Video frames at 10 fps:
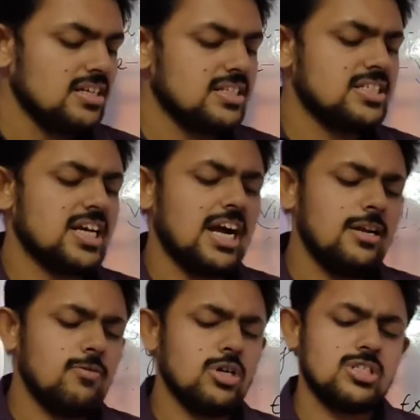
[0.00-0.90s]
The
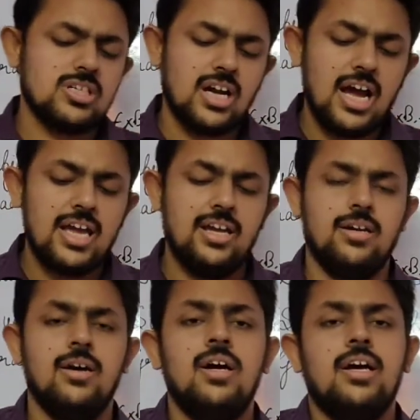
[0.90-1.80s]
child was
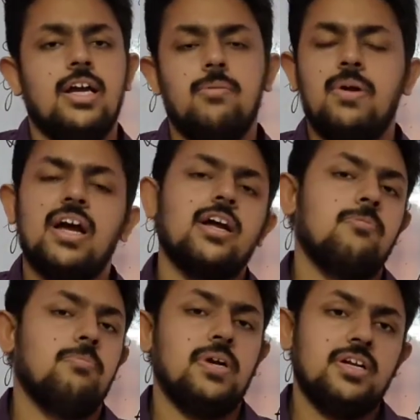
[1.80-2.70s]
crying. In
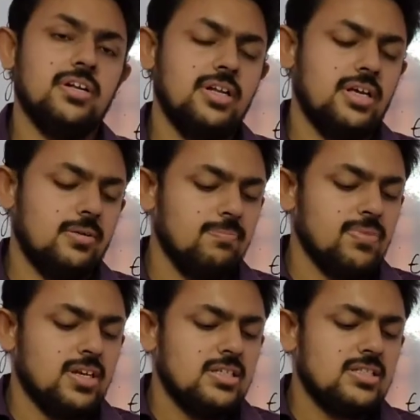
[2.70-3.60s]
bracket bitterly.
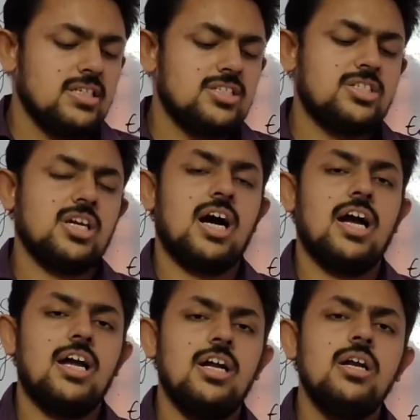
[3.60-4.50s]
The
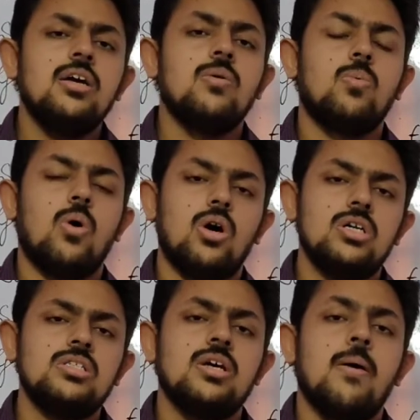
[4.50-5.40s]
child
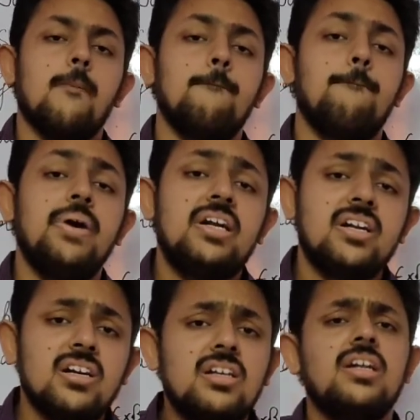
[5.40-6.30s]
was
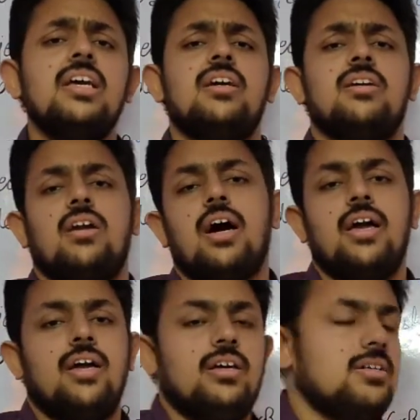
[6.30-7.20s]
bitterly
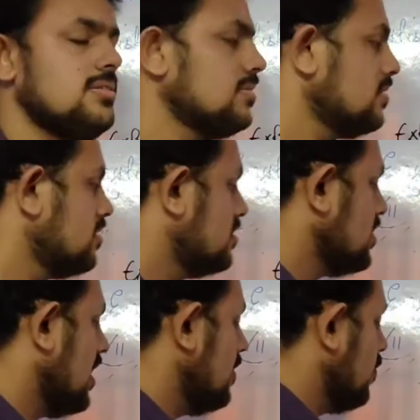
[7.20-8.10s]
crying. The
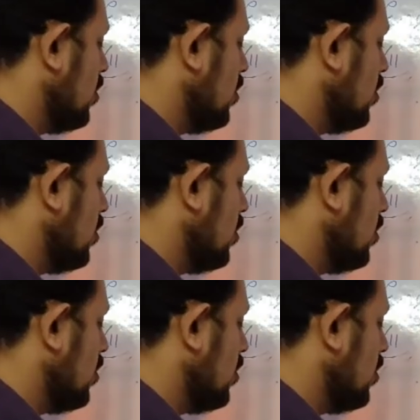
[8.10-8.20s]
child